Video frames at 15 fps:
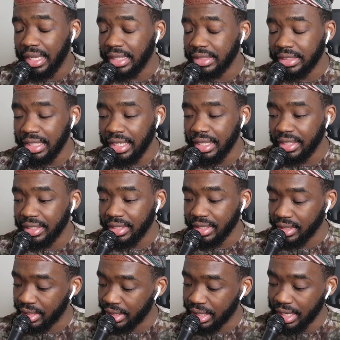like I said
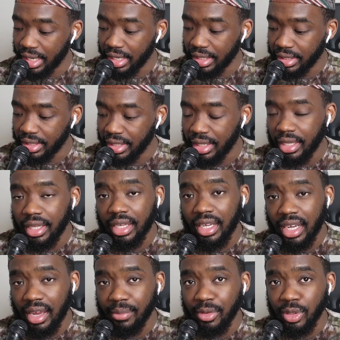again,
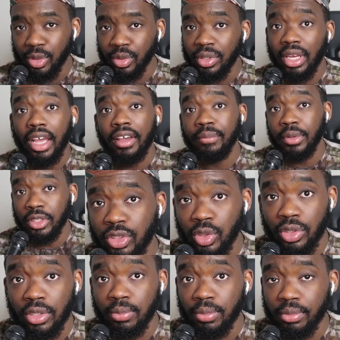Cameroon have been so